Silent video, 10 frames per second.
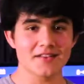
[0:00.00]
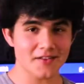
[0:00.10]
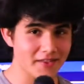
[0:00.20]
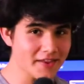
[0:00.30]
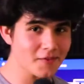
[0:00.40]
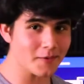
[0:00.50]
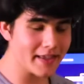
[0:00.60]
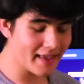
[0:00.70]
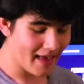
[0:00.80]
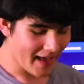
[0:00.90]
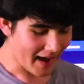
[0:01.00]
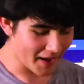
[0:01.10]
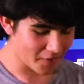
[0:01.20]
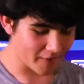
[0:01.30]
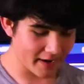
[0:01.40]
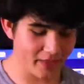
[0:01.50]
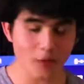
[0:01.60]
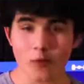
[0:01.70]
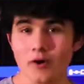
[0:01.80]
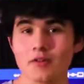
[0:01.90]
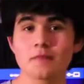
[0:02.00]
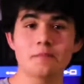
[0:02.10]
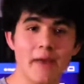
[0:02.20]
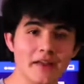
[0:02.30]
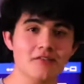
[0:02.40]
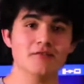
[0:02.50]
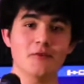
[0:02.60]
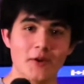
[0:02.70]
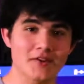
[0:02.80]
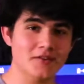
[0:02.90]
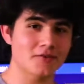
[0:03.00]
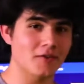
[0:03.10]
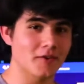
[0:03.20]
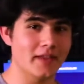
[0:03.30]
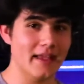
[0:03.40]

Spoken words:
So this week, I created the world's best voice-controlled